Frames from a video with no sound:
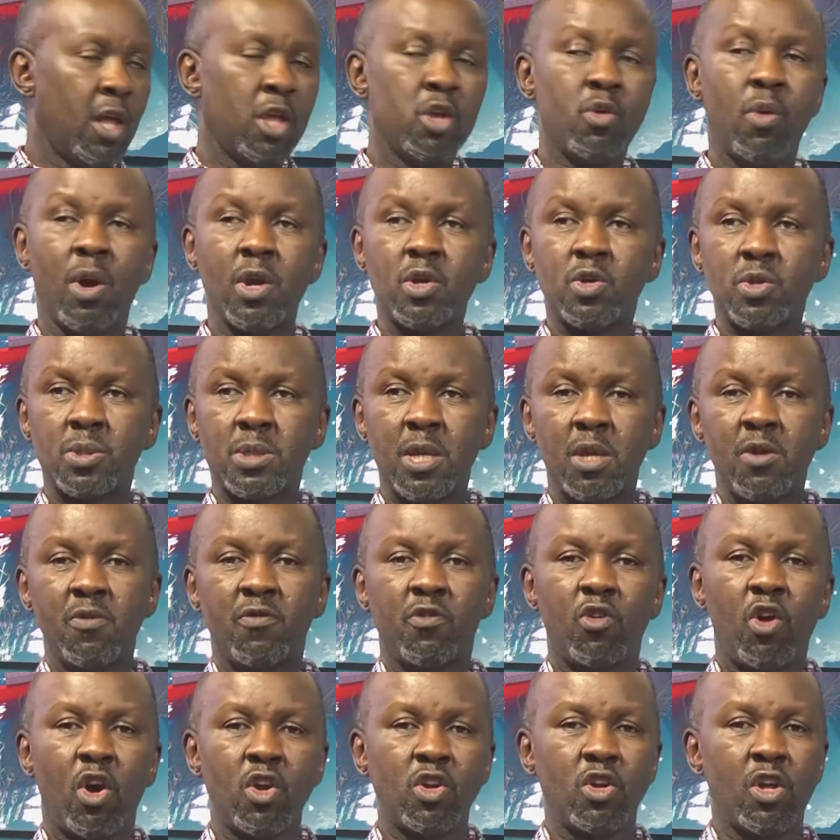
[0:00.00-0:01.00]
You want to say
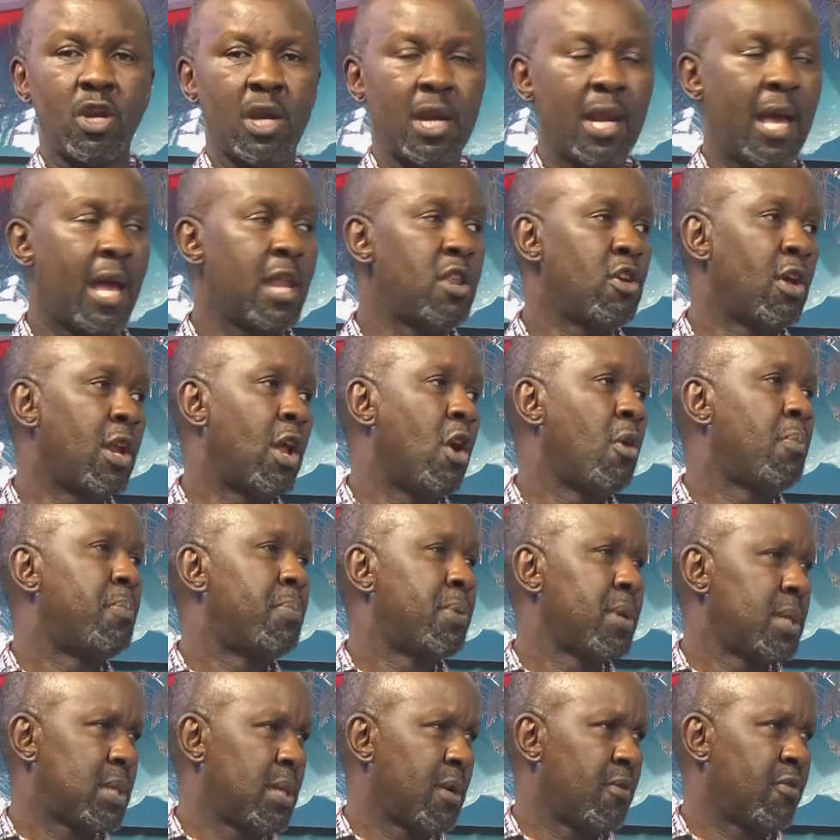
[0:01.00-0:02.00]
you've gone online, you're now
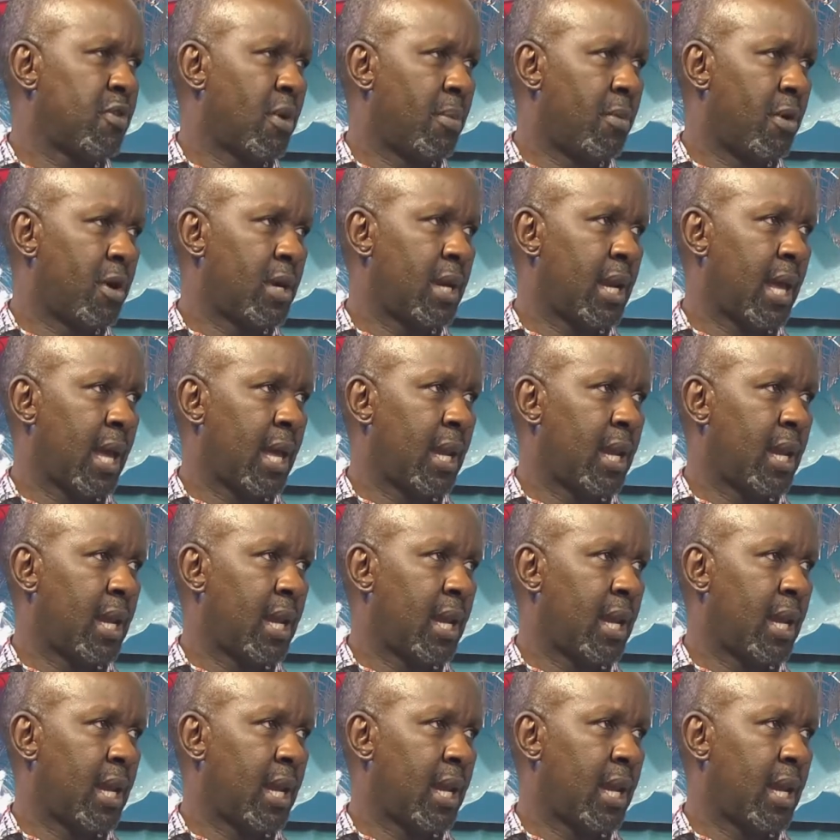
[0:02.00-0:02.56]
preaching from online.